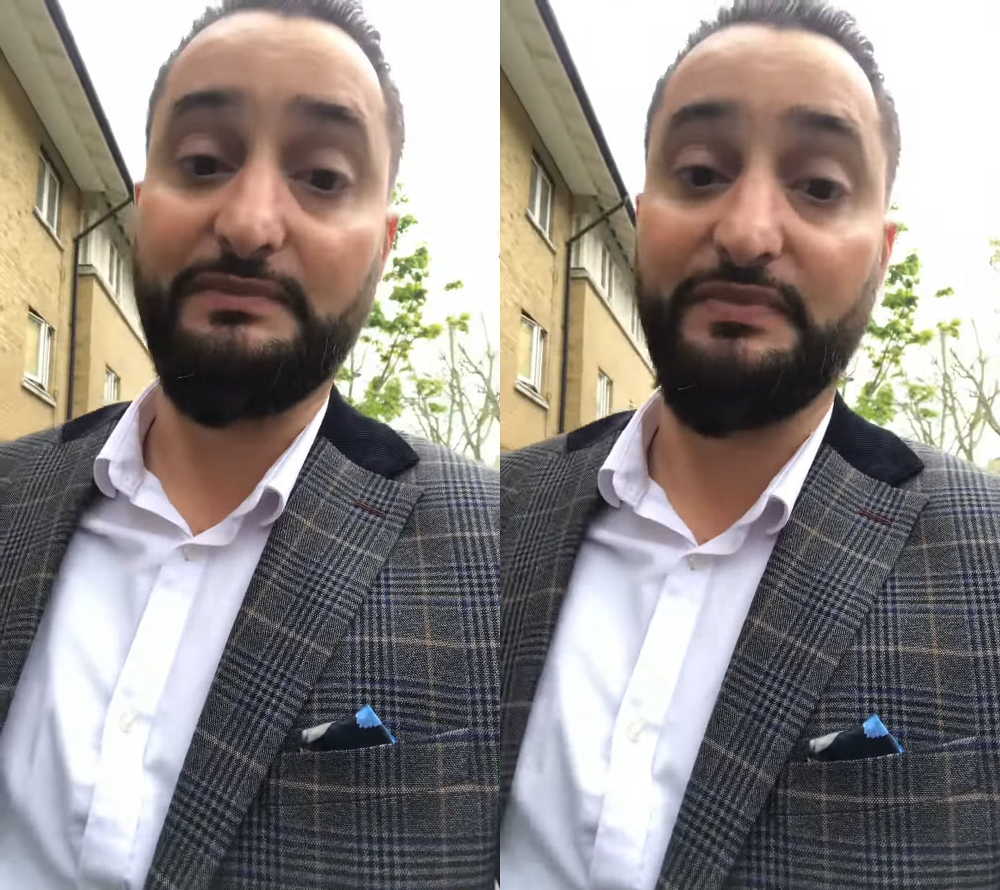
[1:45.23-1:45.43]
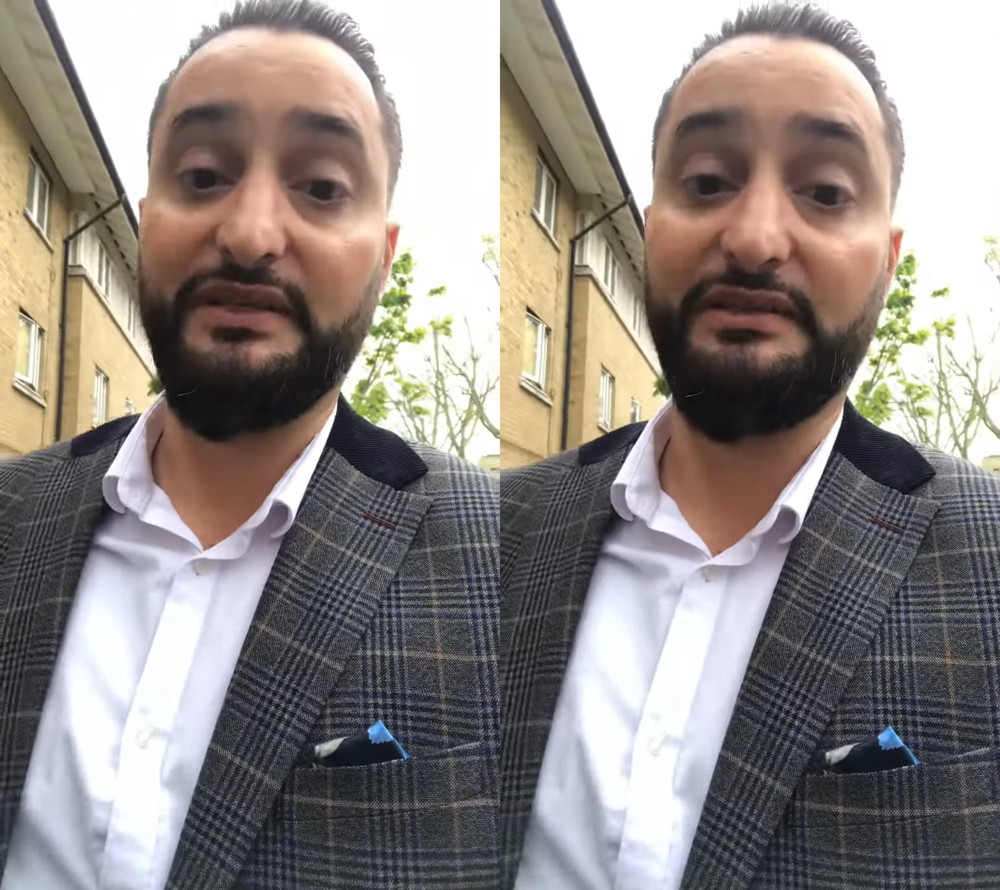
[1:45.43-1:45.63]

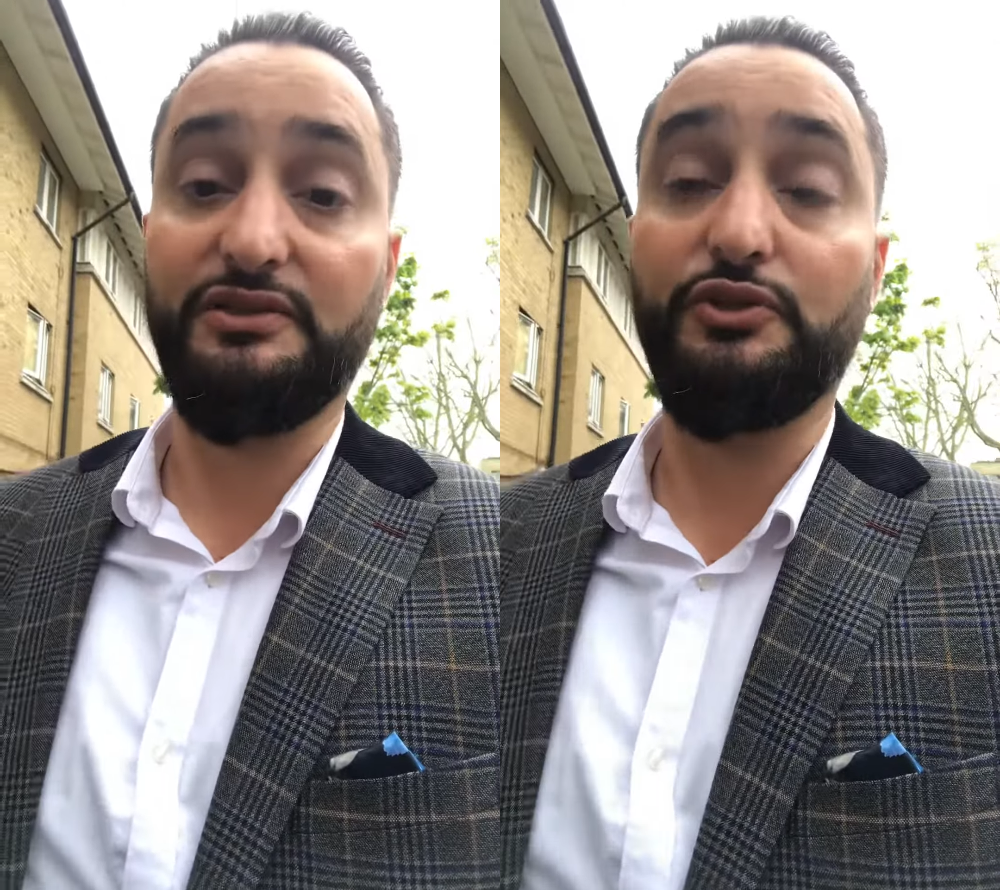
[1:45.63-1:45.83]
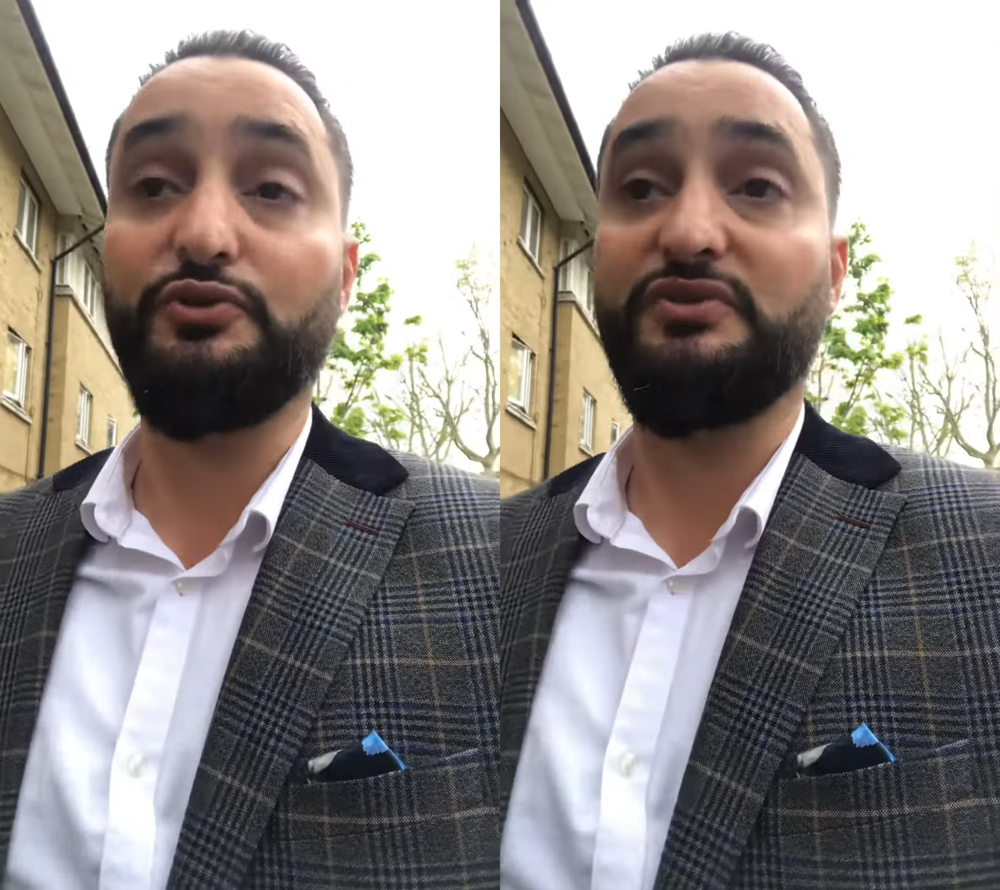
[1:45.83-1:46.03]
been
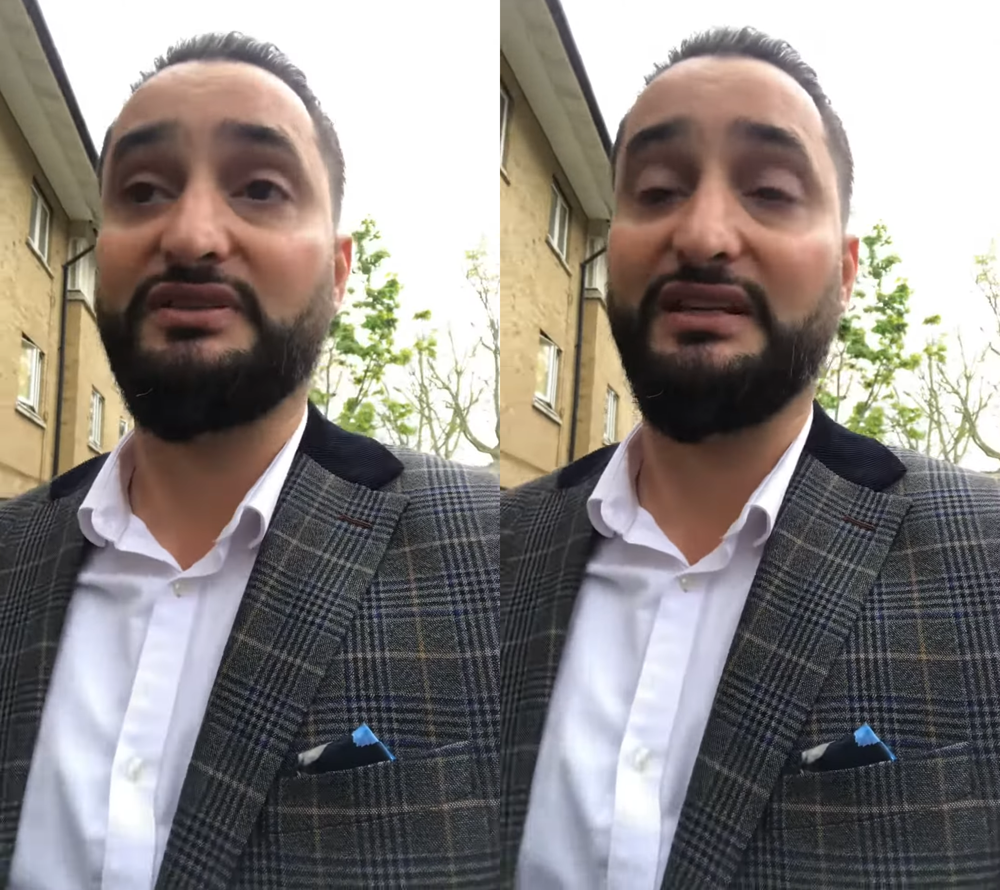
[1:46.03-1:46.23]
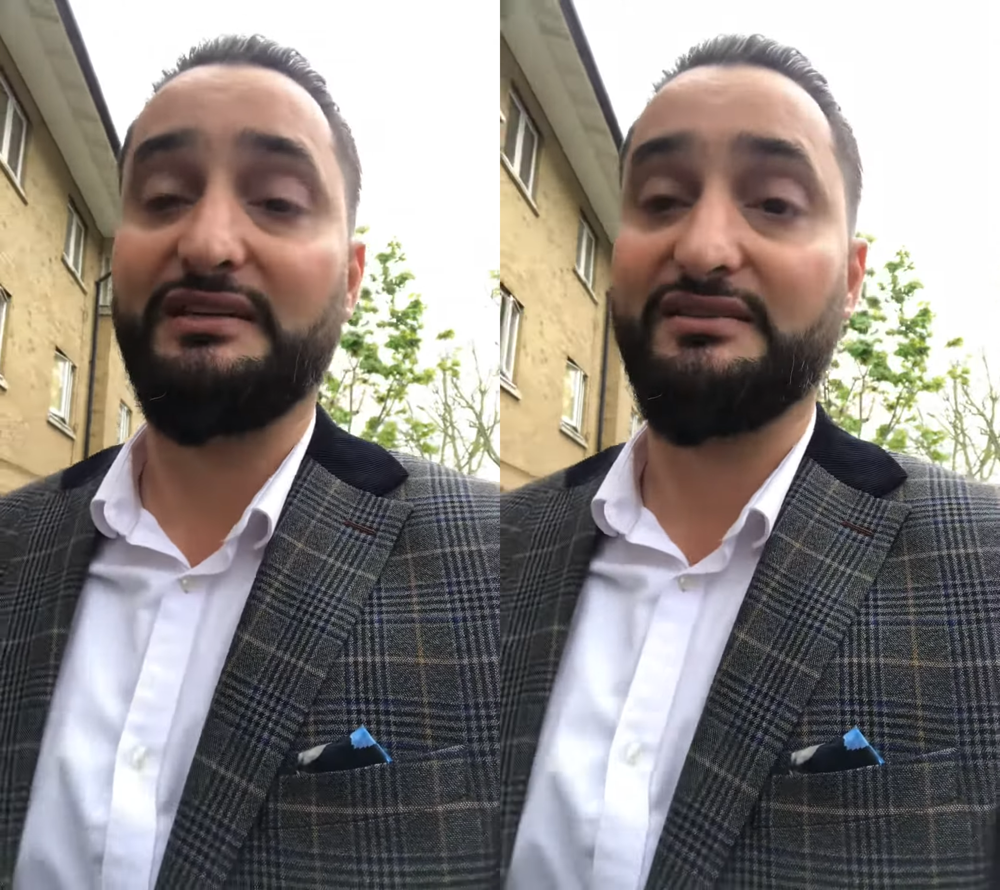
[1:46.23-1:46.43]
used
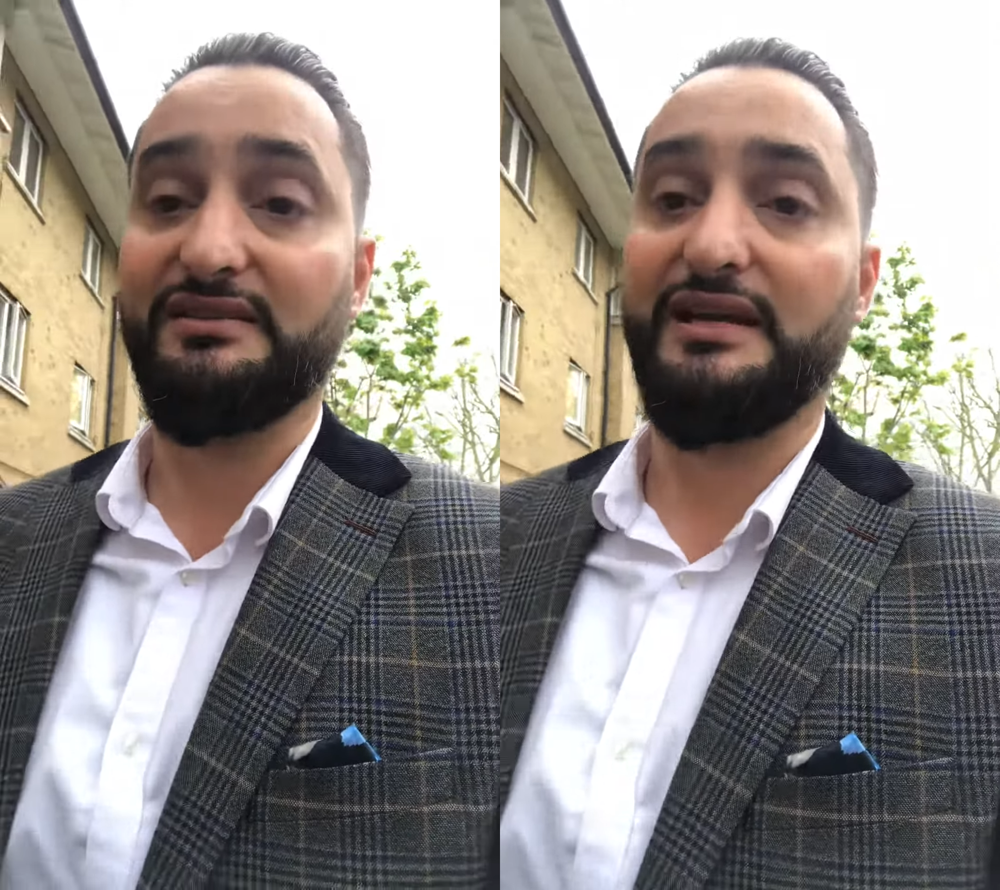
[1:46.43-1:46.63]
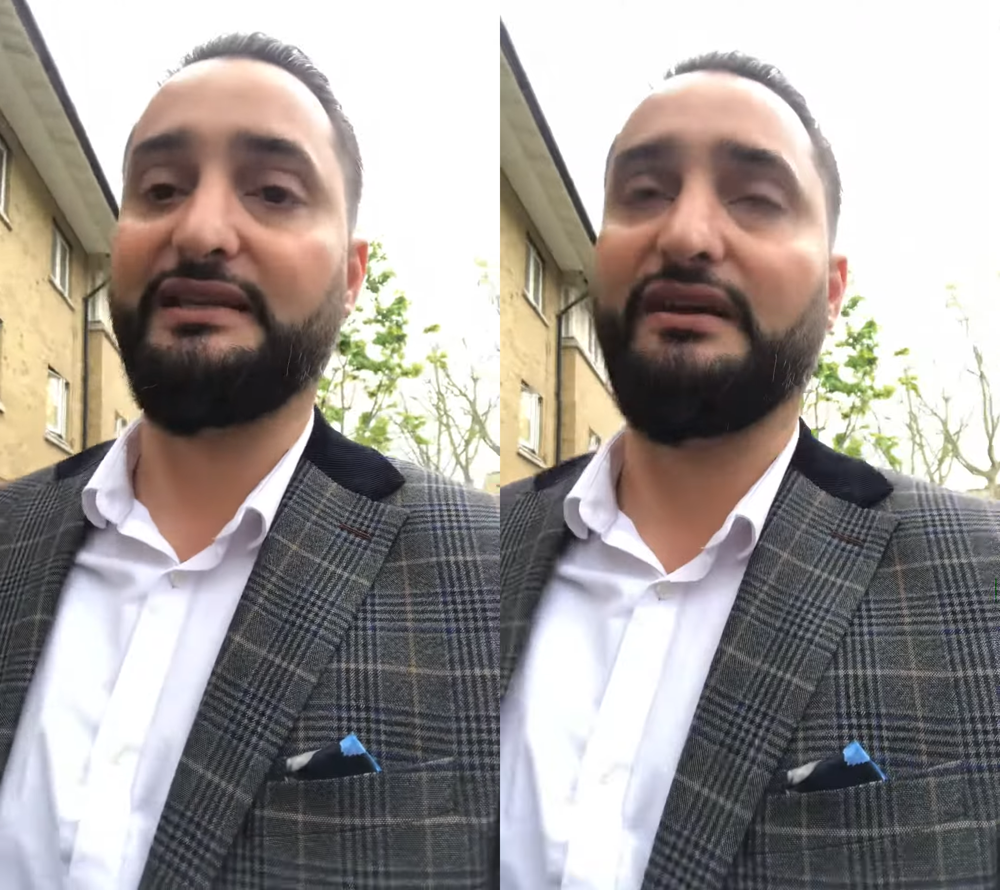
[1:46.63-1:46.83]

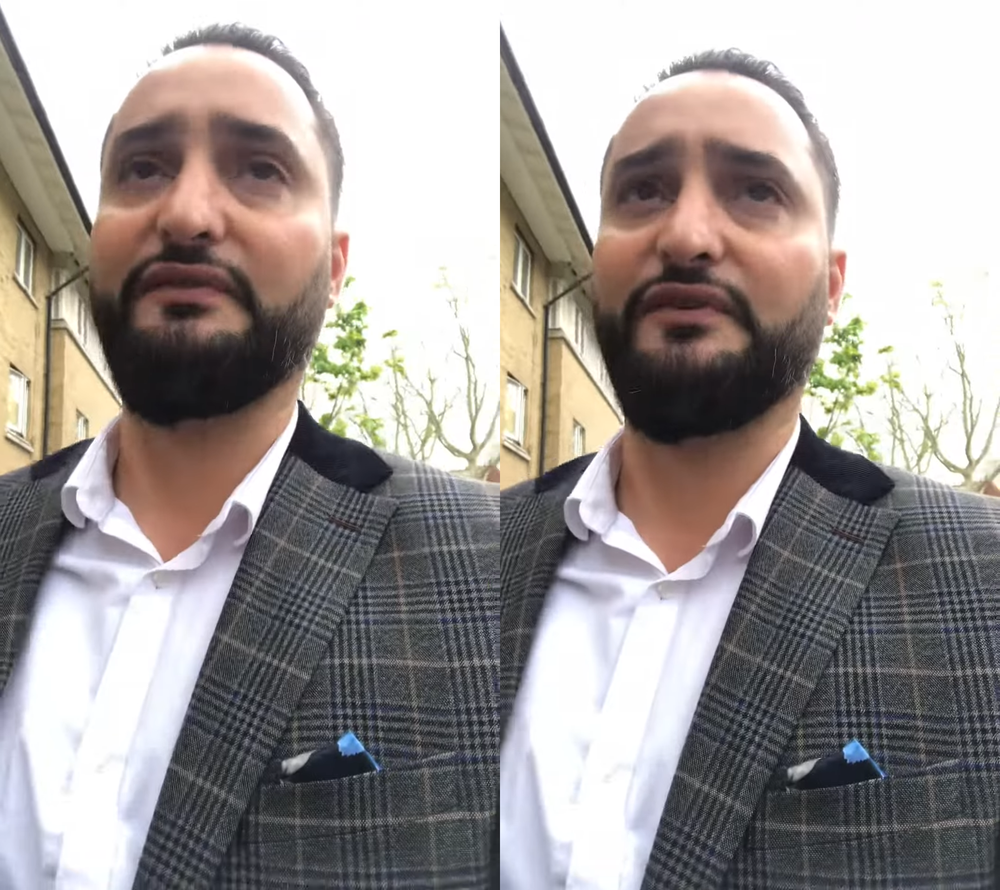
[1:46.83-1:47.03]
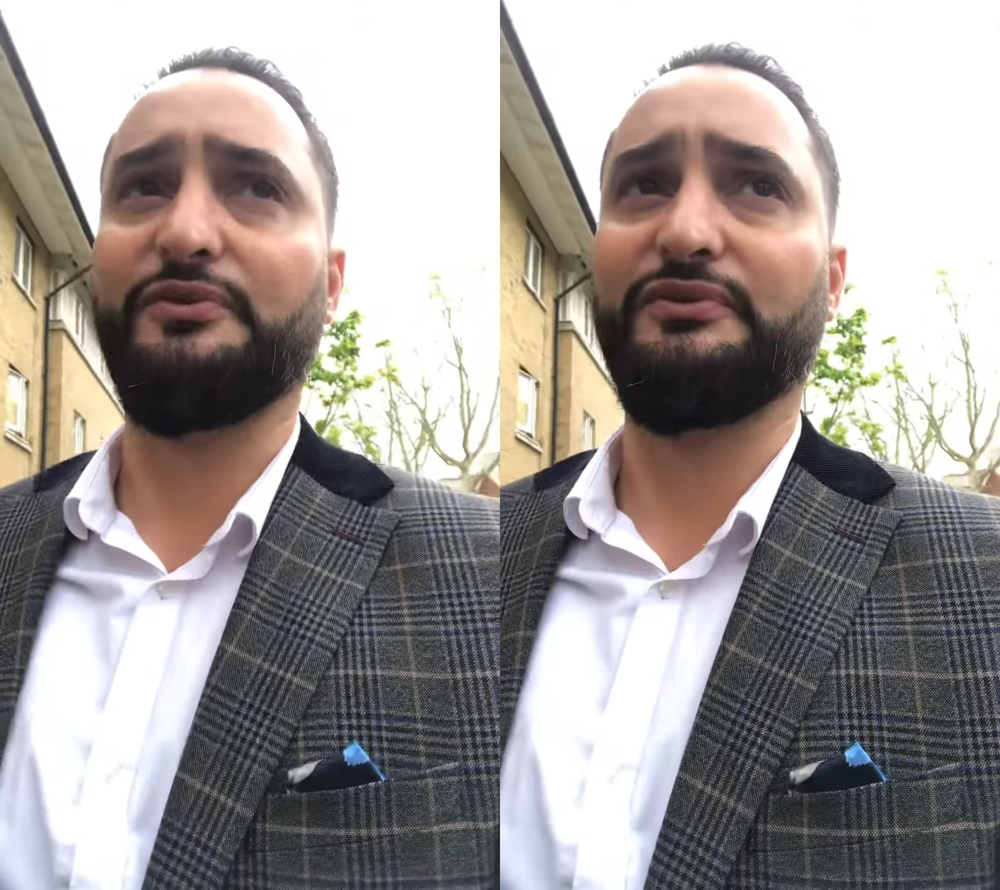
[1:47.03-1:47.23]
inside that
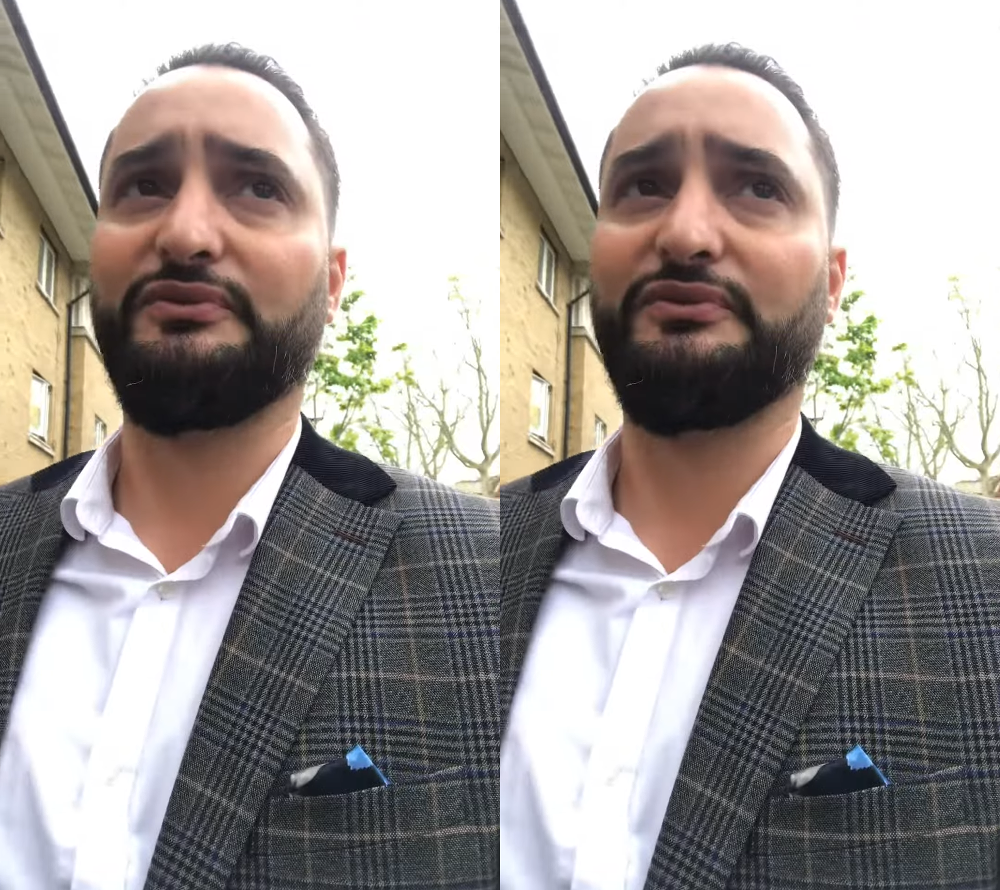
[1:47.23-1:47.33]
phone.